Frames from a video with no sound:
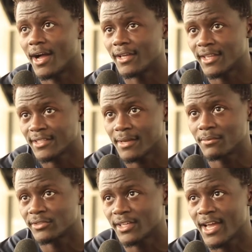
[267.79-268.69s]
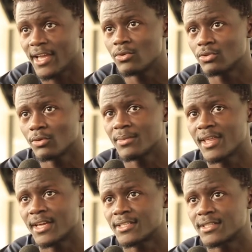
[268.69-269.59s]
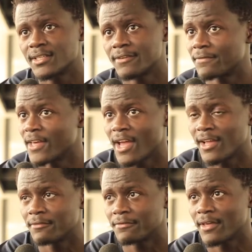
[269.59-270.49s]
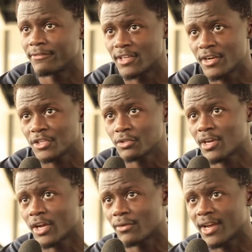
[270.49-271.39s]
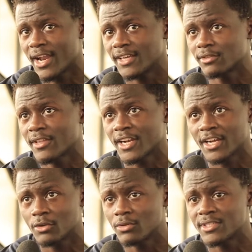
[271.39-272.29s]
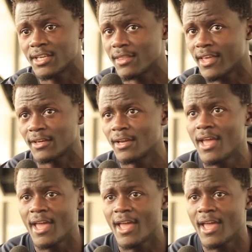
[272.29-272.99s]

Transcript: that time there was a guy who told me that if the federation can organize so that I can go train there,